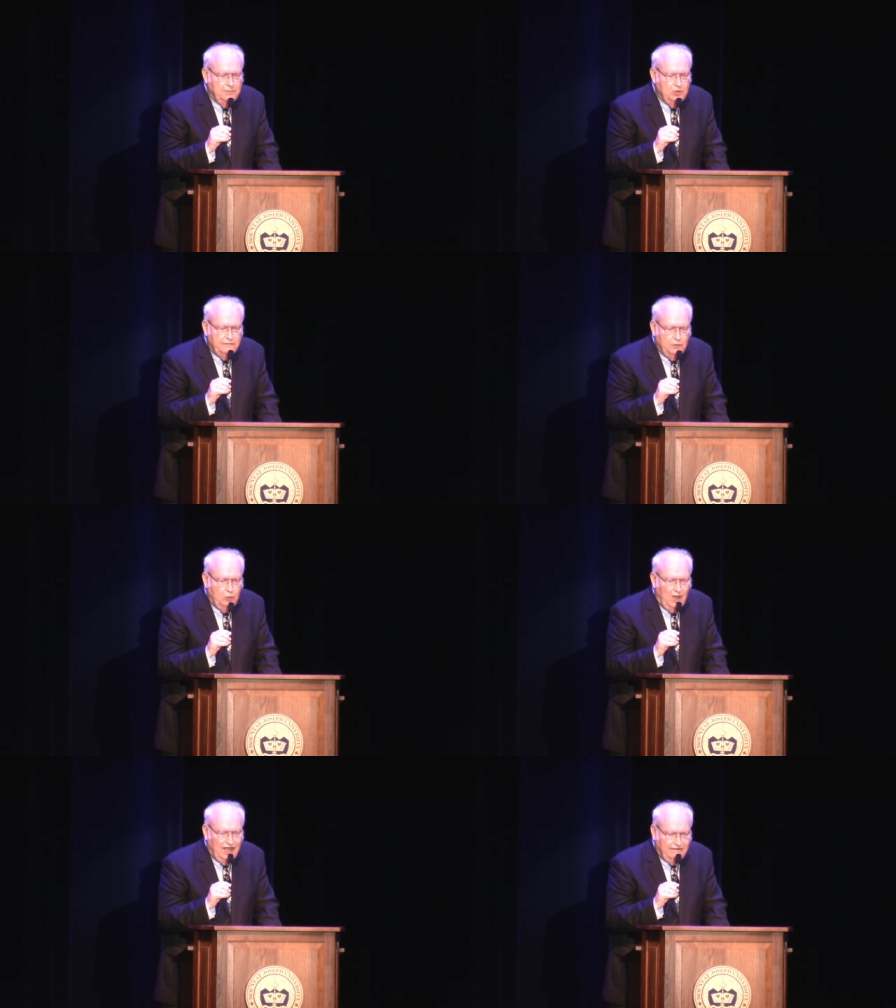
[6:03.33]
my
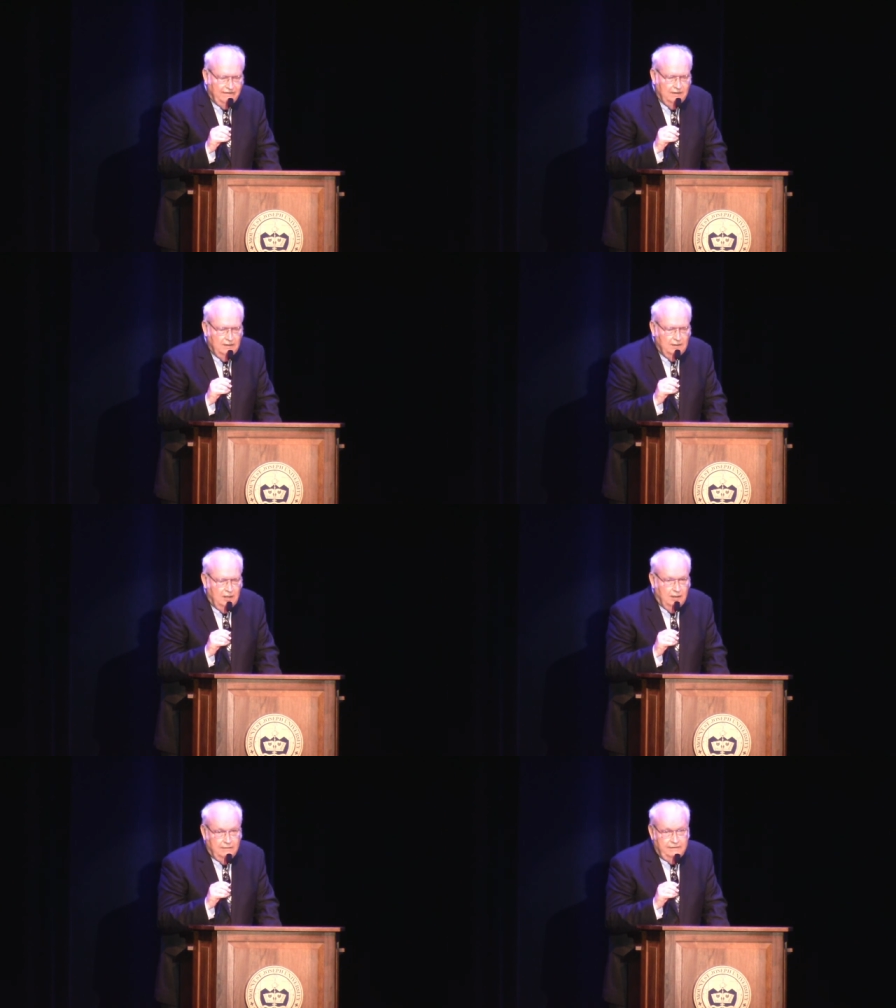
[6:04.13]
beautiful wife,
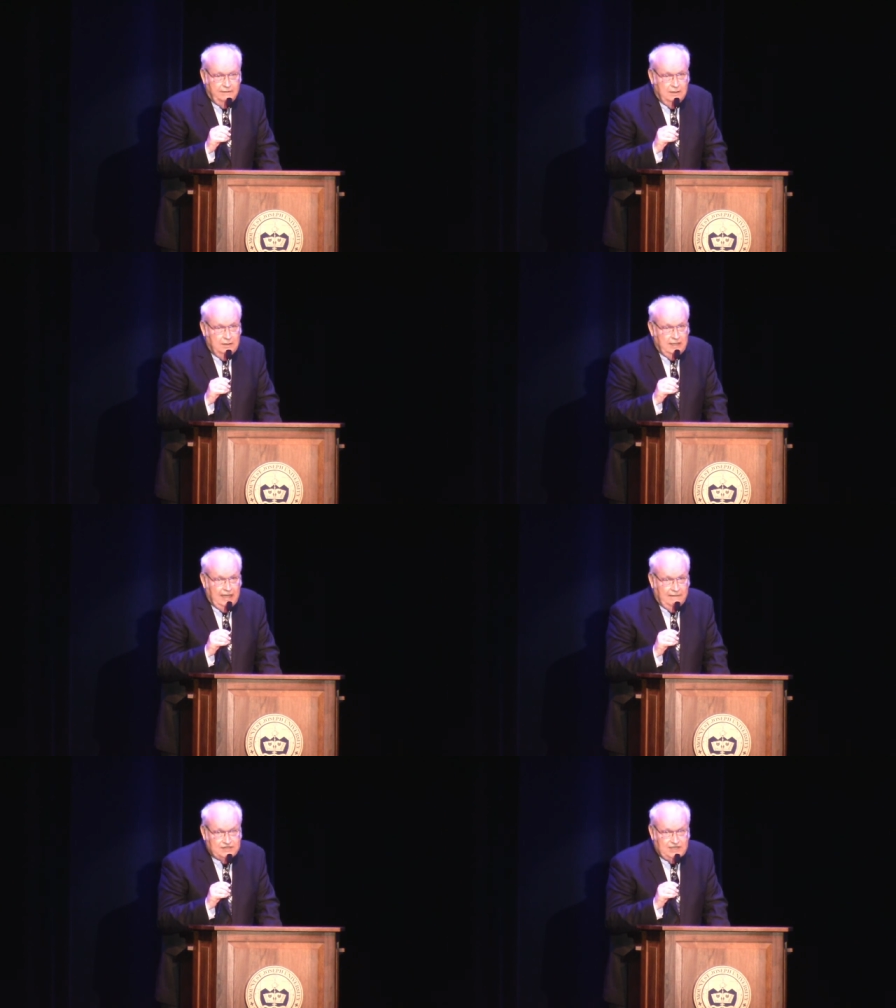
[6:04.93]
of
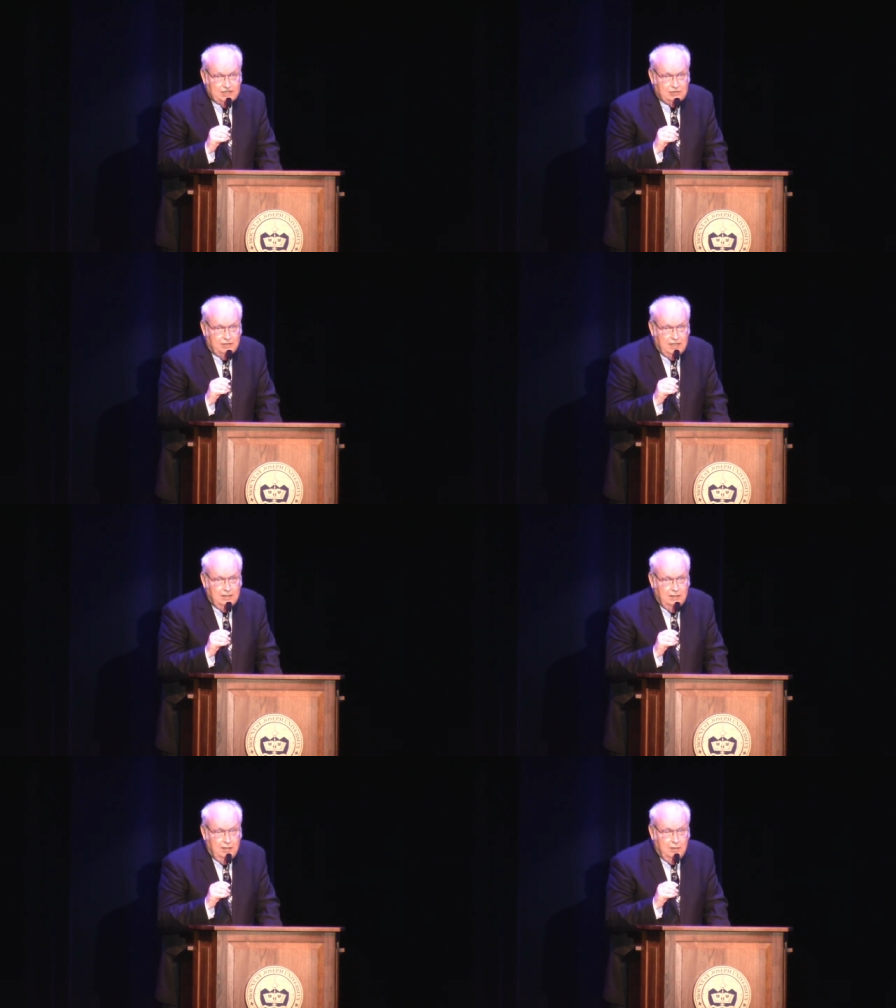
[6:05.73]
half a
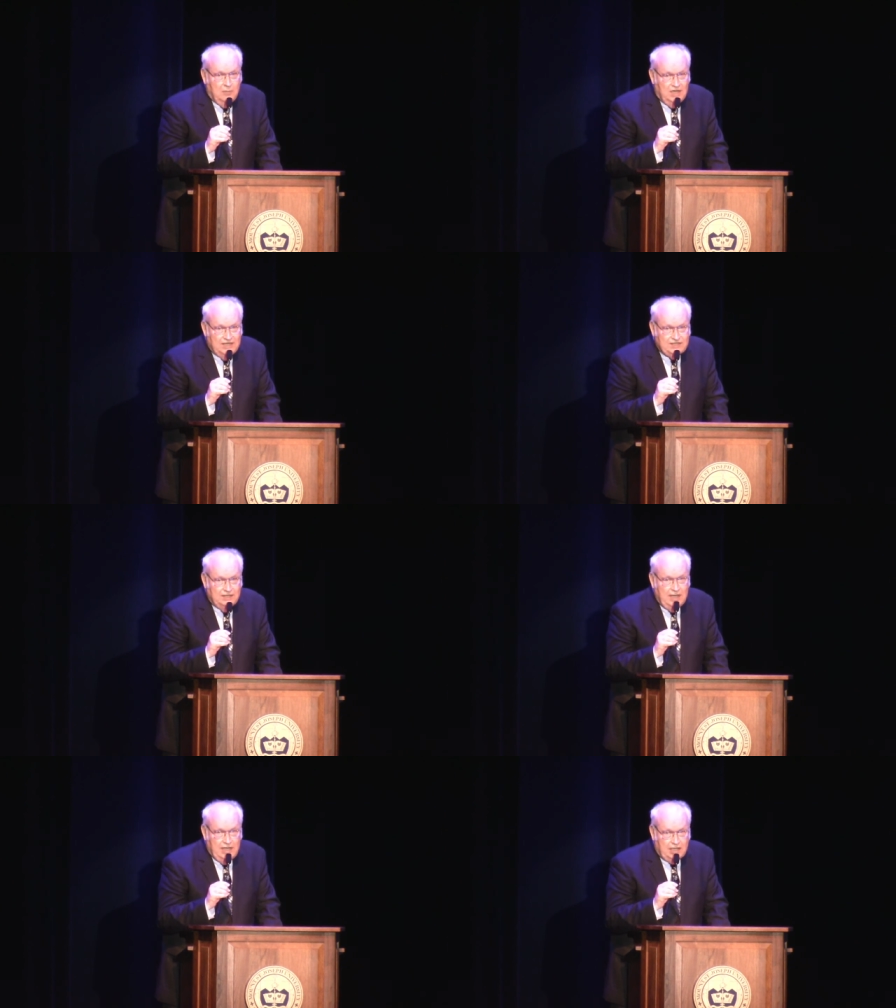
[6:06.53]
century,
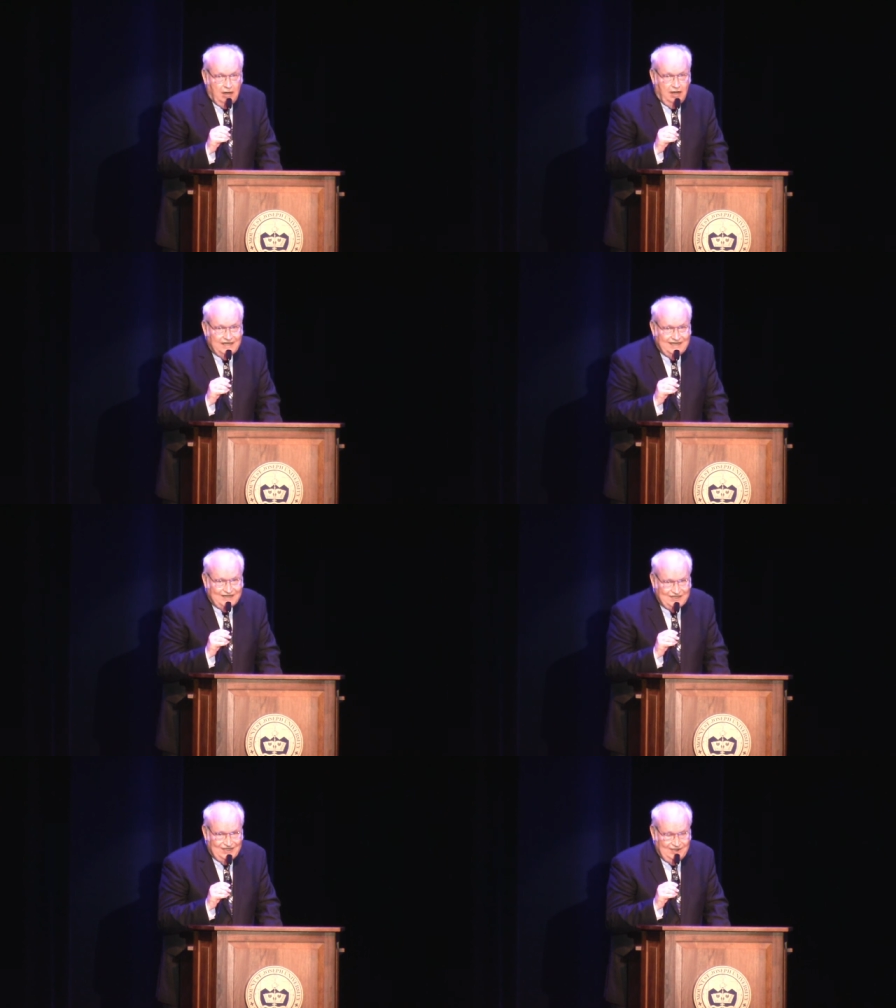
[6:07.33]
Melissa
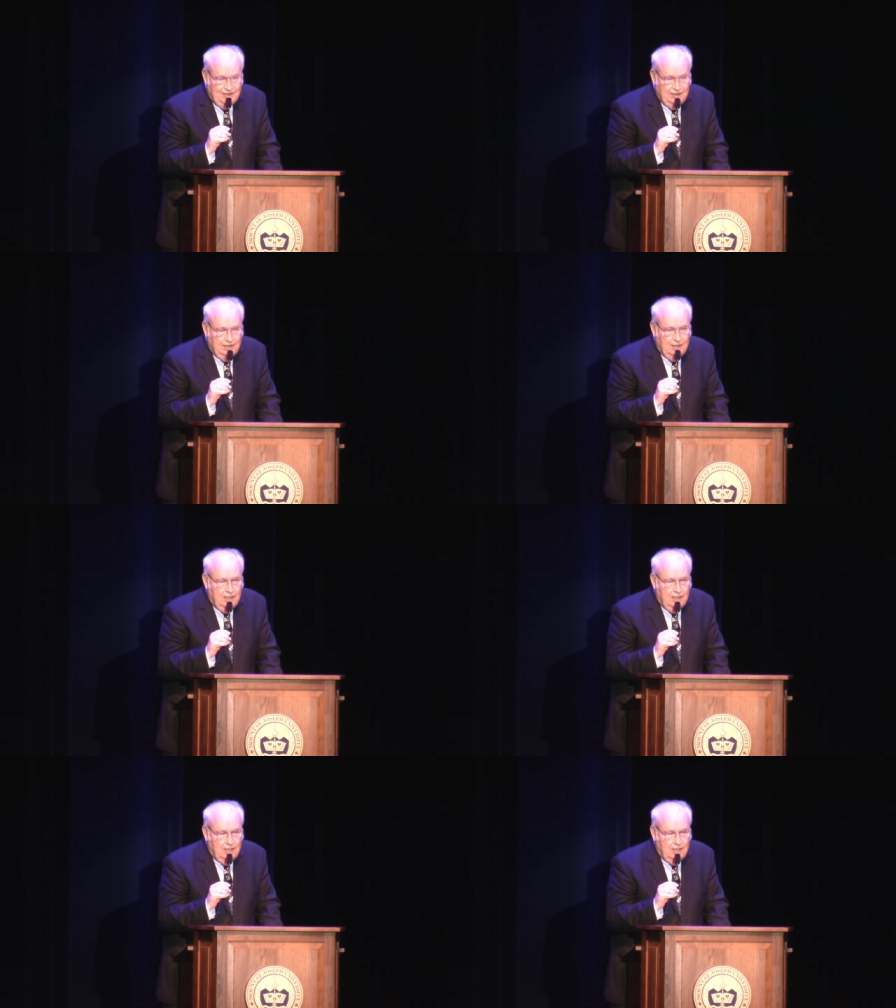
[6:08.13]
Eckhart Dickson.